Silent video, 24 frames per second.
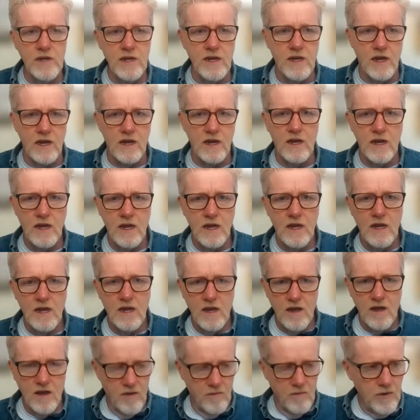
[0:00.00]
B.
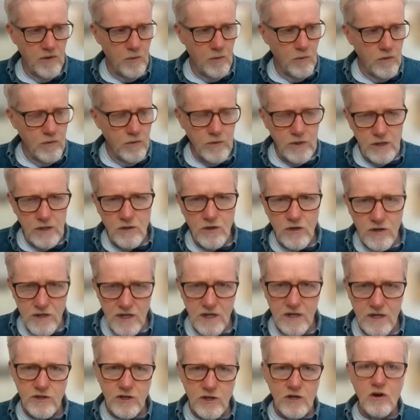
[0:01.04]
But when we look
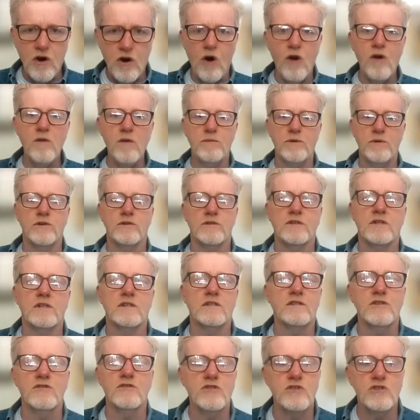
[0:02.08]
at the car
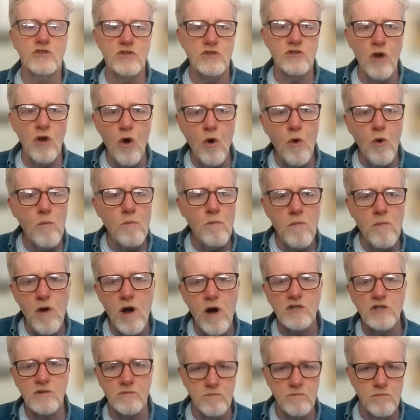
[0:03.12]
purchase, there's so
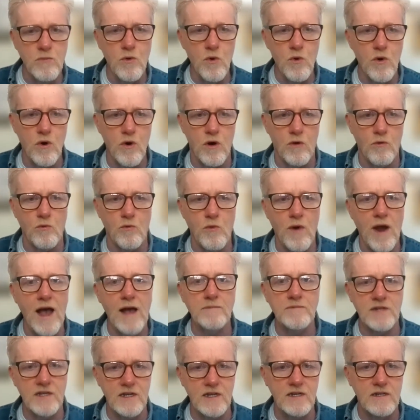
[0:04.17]
much more
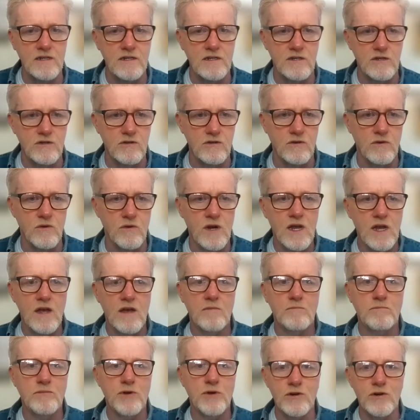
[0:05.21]
wrapped into
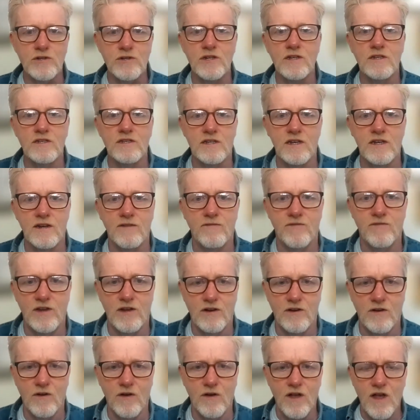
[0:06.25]
purchasing a
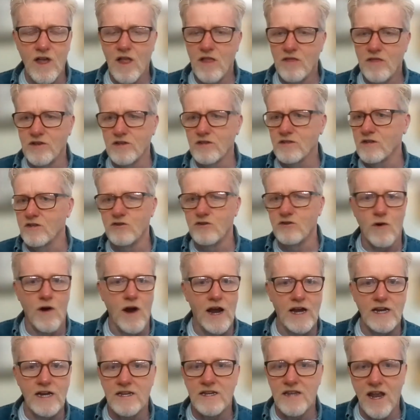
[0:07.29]
vehicle. This is your
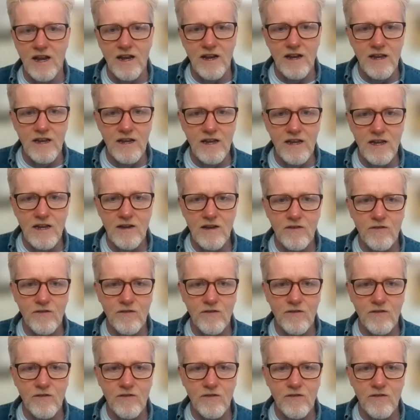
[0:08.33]
identity,